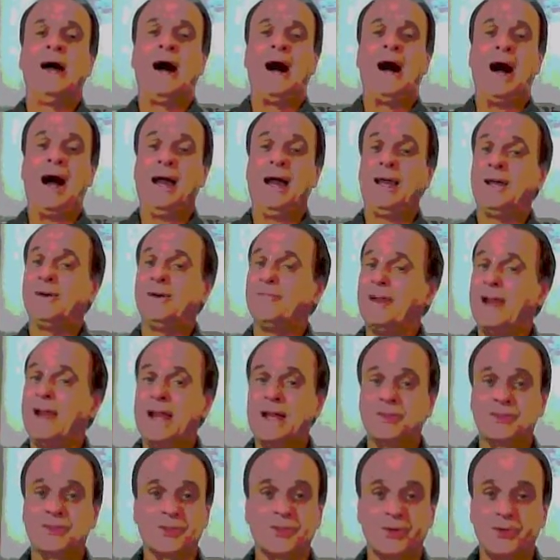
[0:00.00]
I have
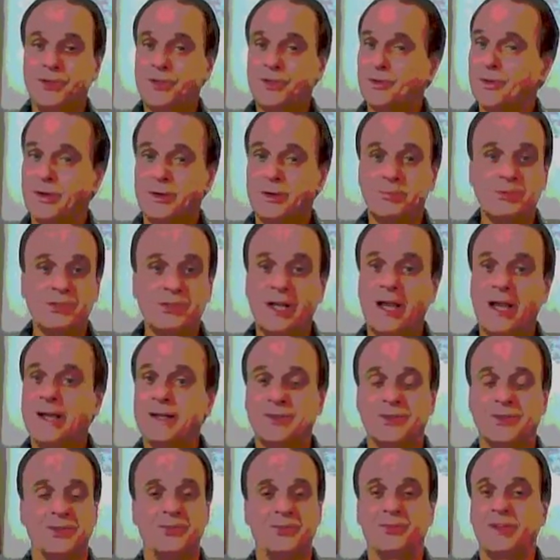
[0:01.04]
answered your
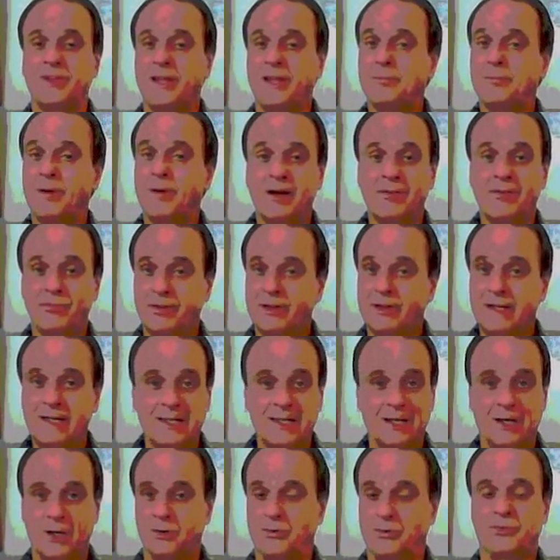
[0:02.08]
objections in my
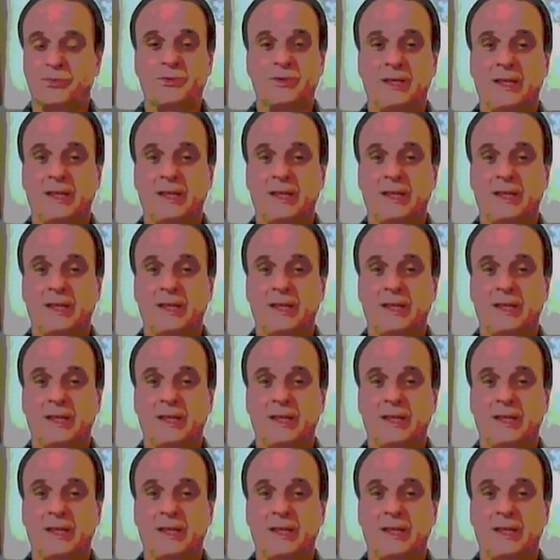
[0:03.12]
videos.